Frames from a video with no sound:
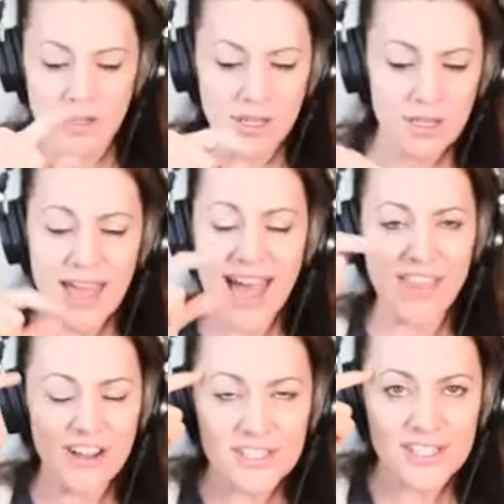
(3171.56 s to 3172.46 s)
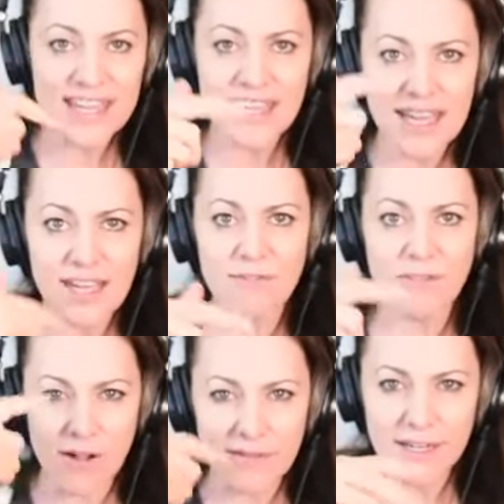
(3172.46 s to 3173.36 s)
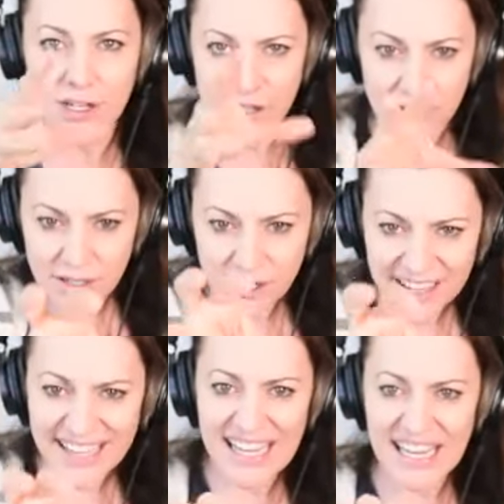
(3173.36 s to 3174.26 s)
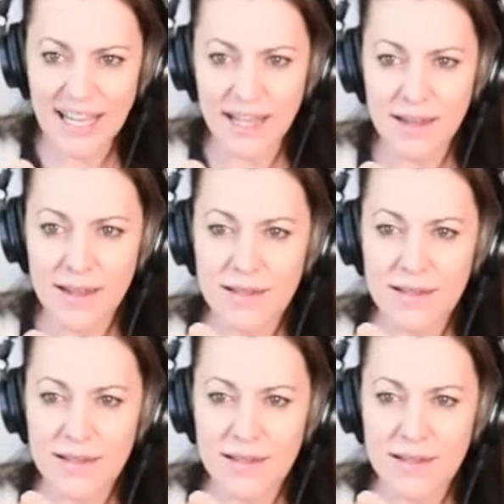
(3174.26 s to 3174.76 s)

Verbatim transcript: yeah there's thinking involved and you're you're in it